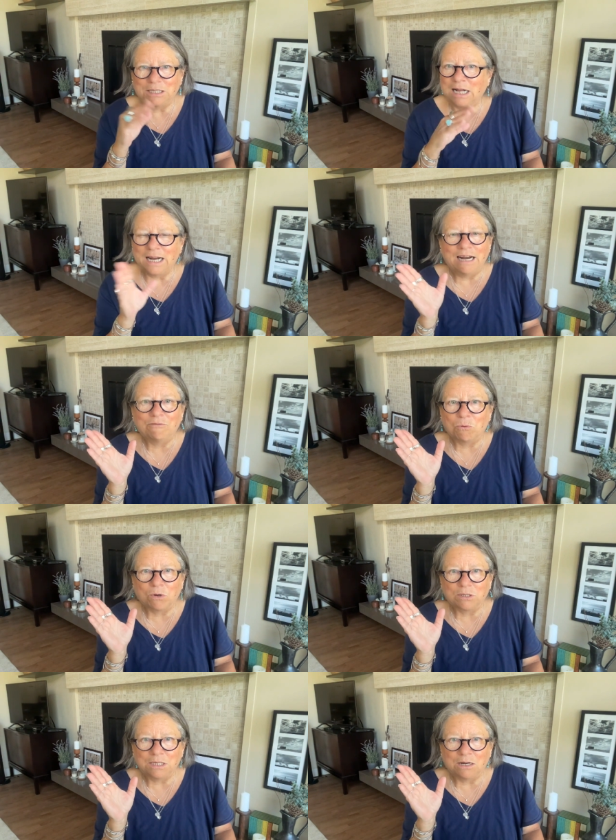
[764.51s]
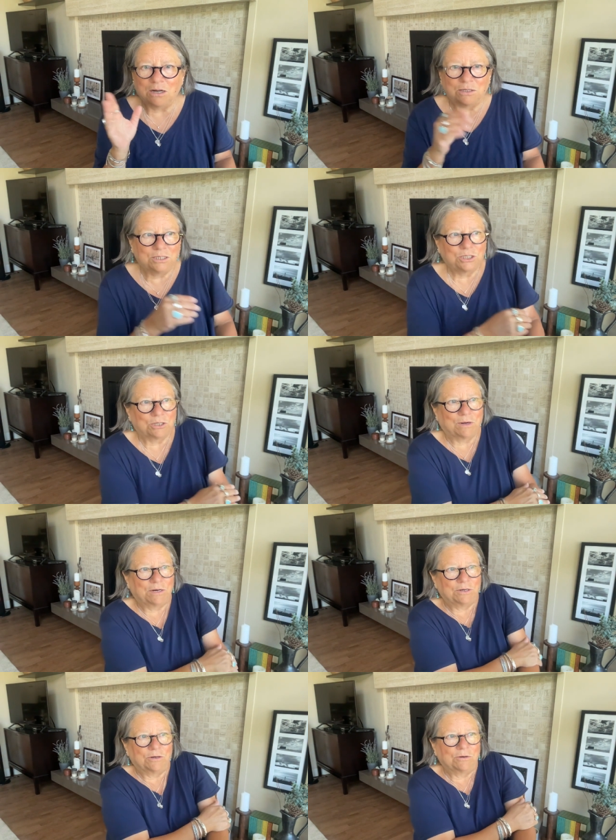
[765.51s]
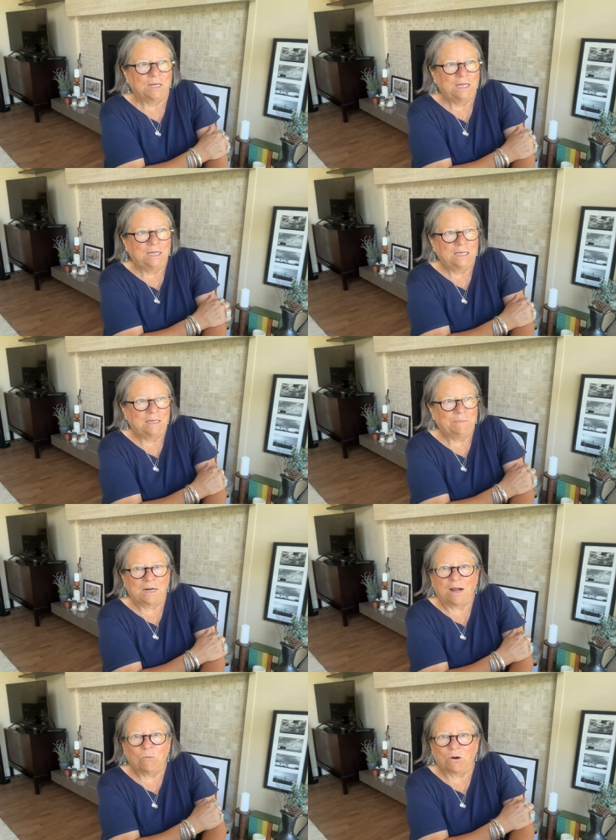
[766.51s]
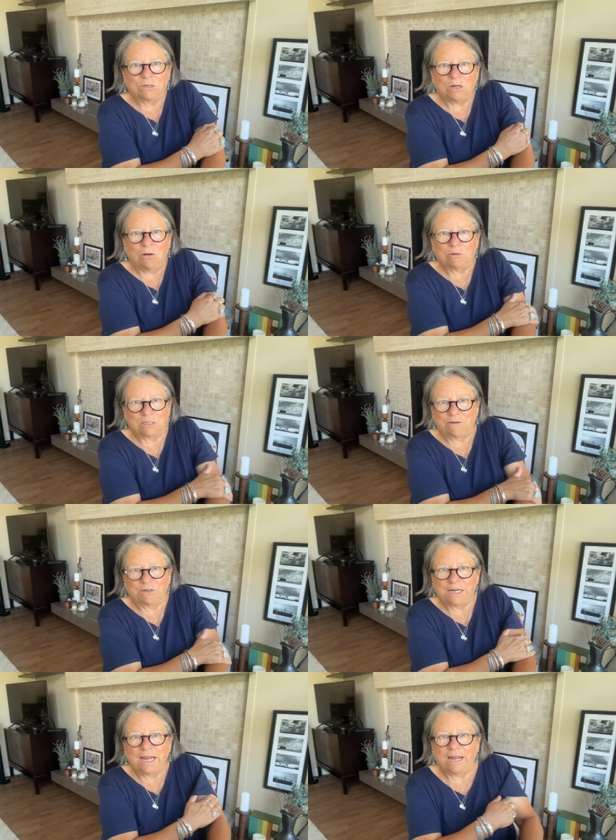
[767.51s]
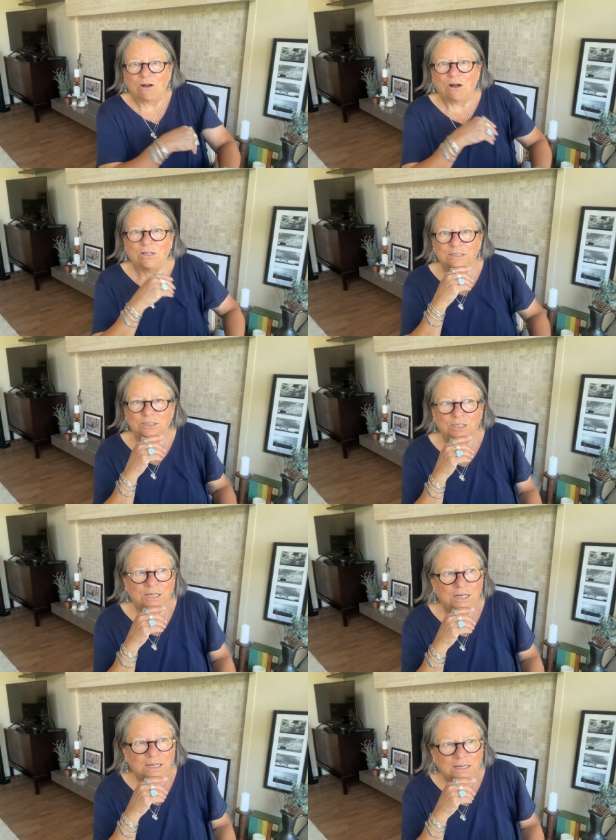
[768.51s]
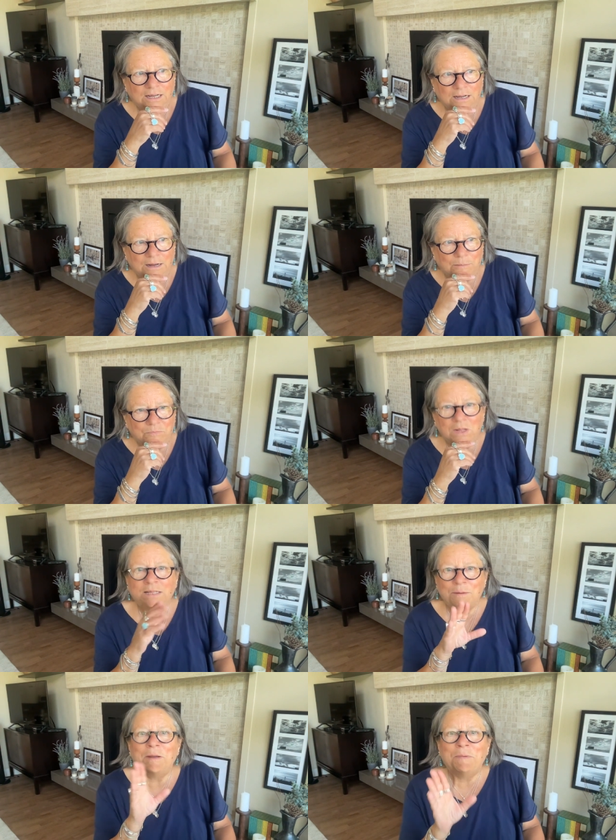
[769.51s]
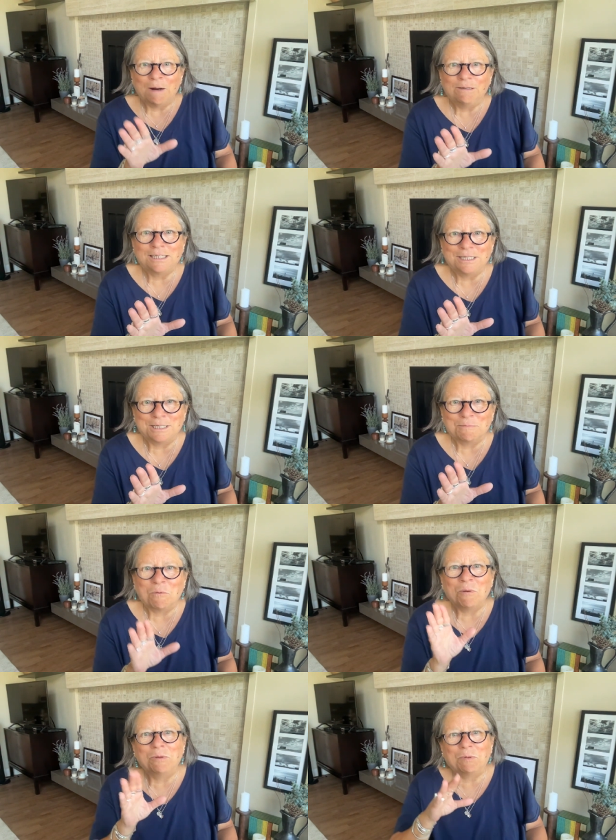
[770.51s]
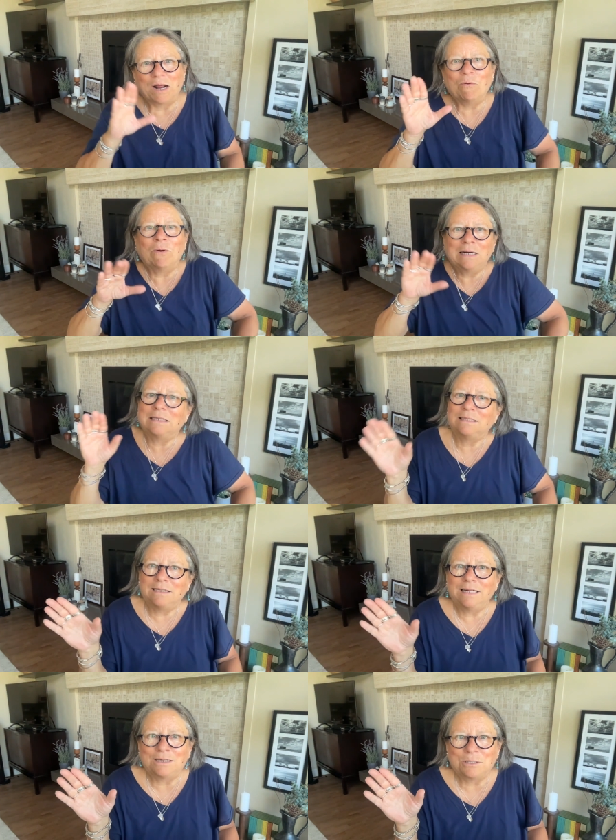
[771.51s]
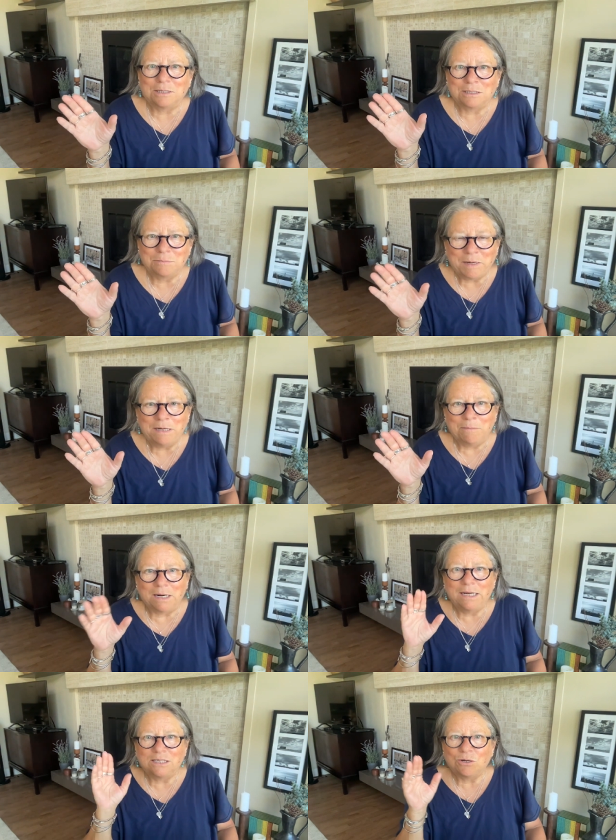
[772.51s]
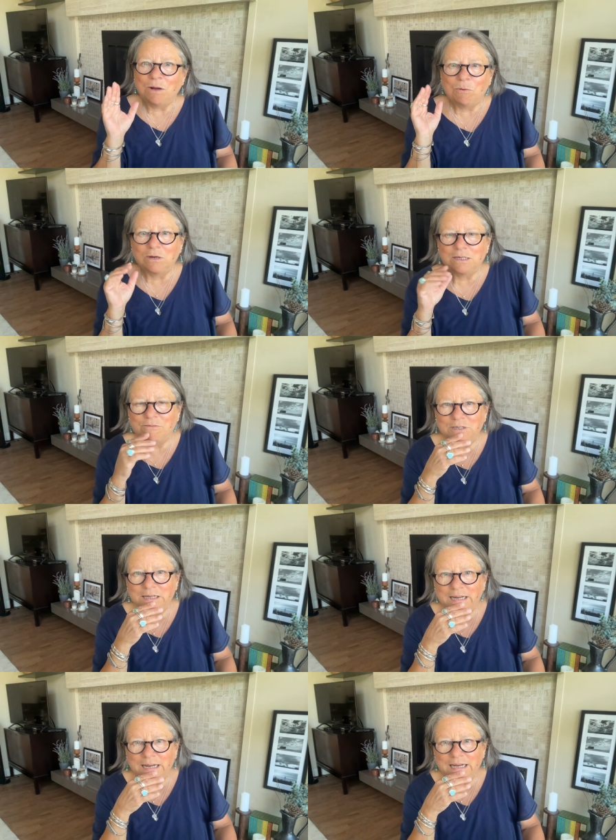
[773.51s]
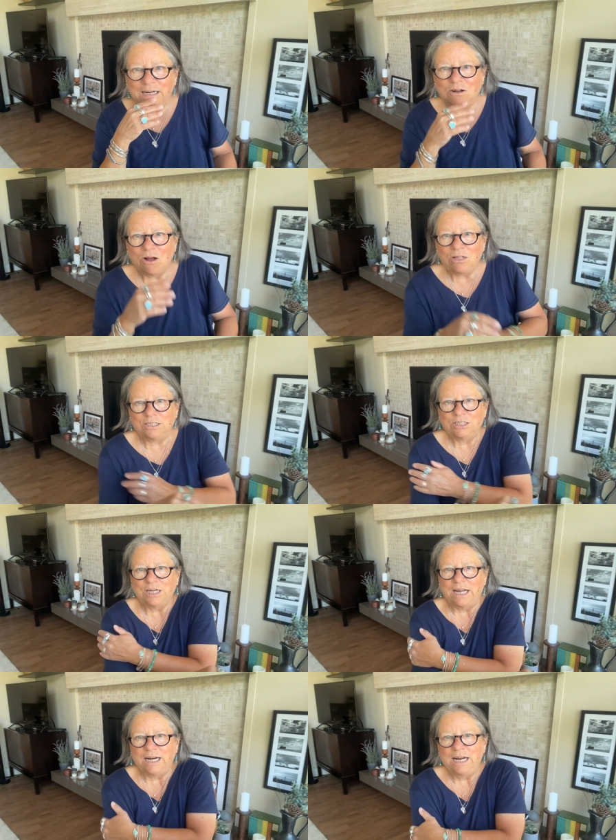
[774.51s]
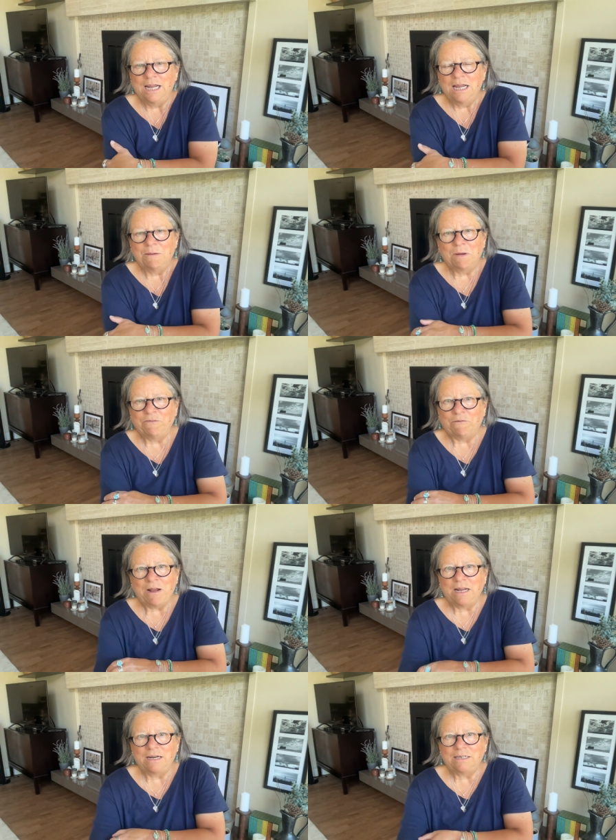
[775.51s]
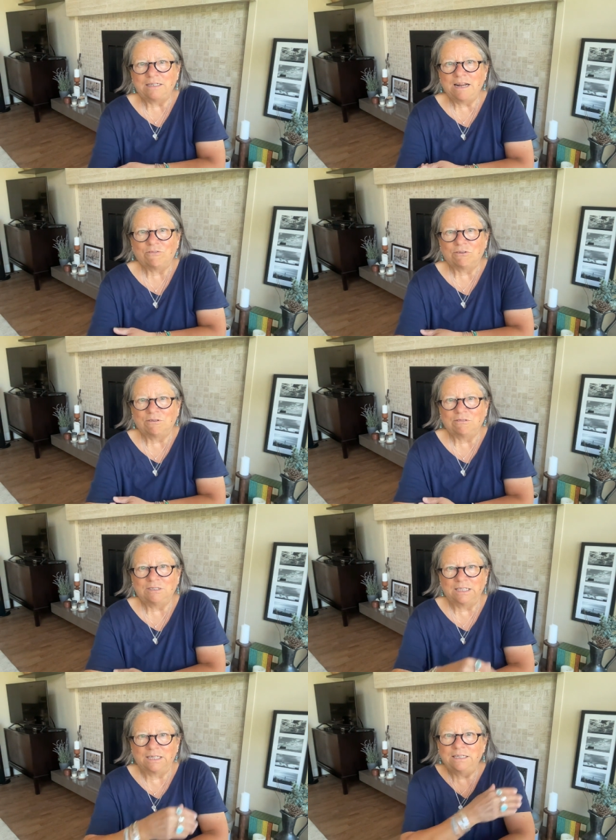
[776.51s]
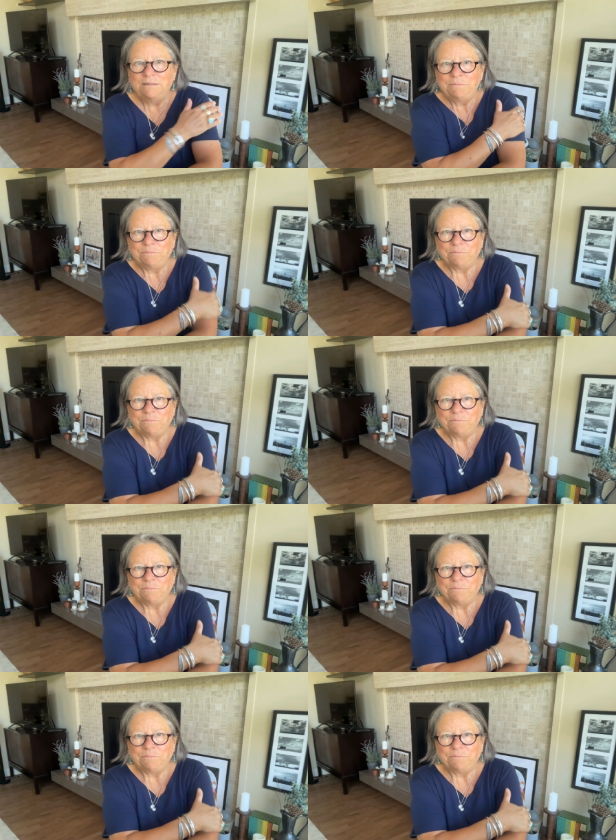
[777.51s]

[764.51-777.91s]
The guy never worked in college, so I don't know. I mean, I worked almost every day in college. Um, not that my parents did support me, but I wanted a little extra spending money, and so I worked every day in college. And my friend never did.